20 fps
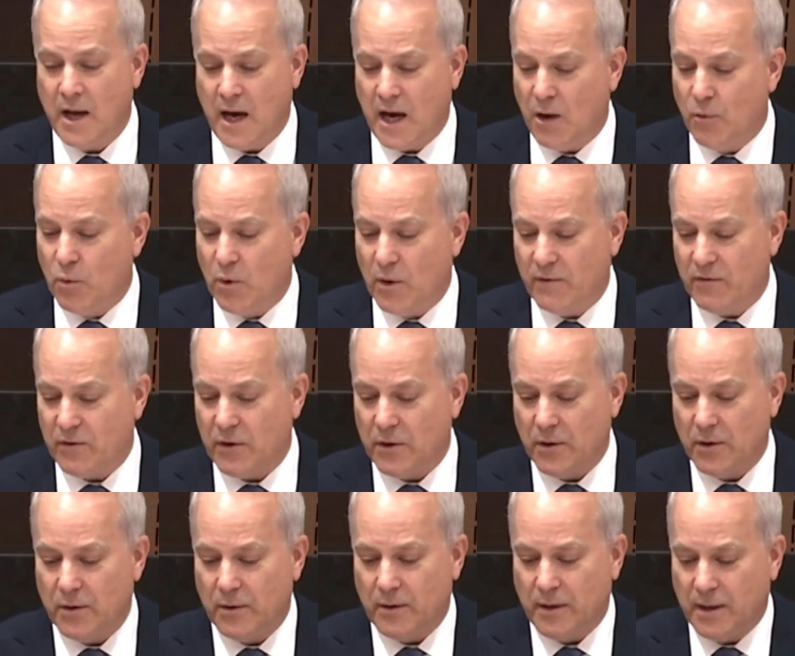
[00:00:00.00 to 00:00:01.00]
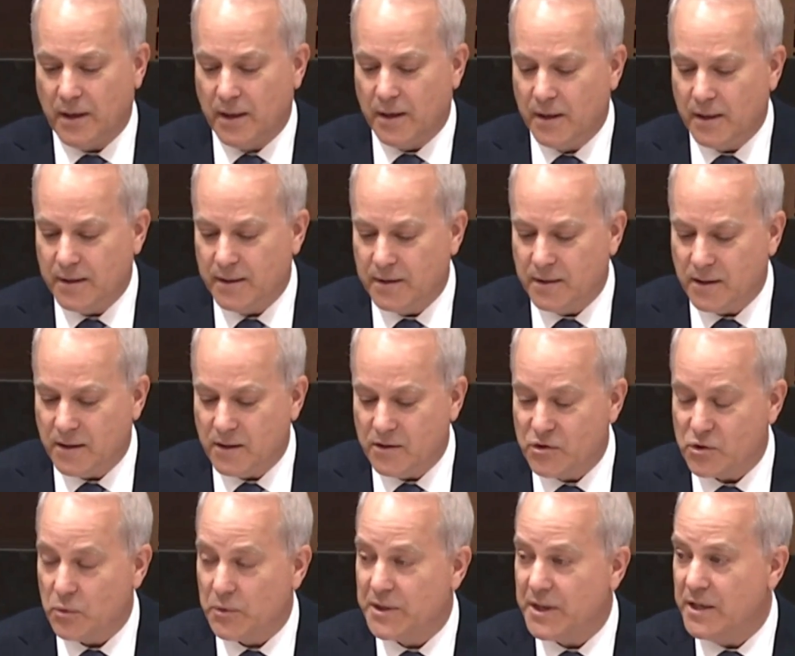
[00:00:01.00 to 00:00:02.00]
However, in
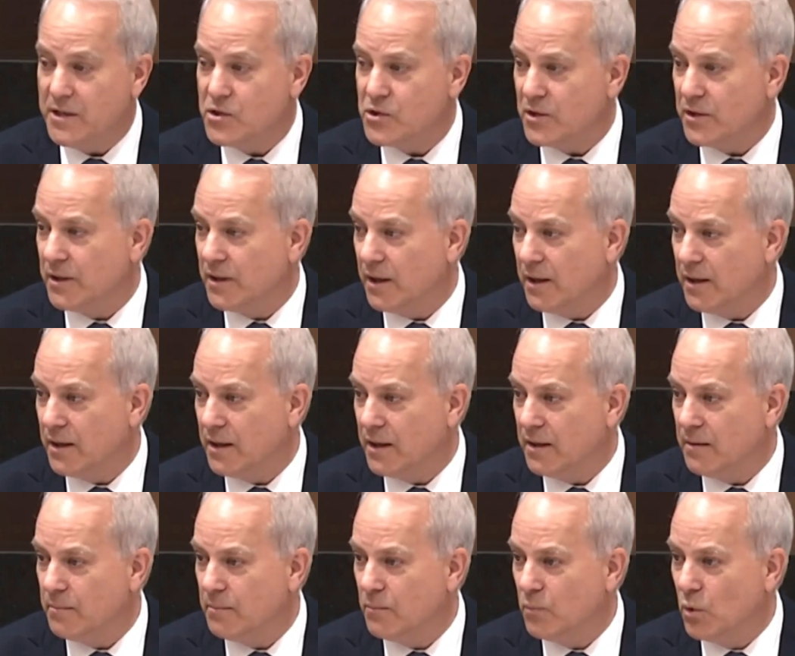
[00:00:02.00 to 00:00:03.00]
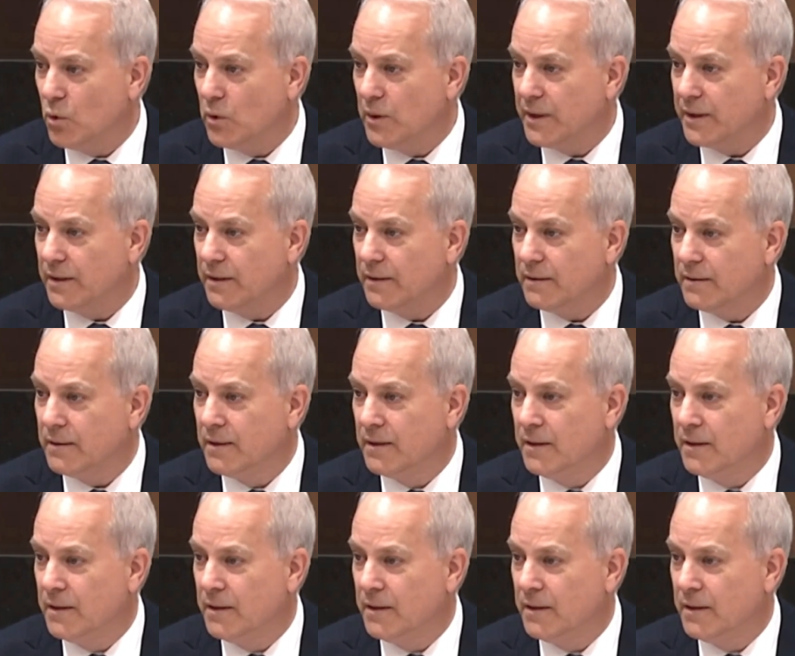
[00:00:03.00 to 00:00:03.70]
consultation, I'm ruling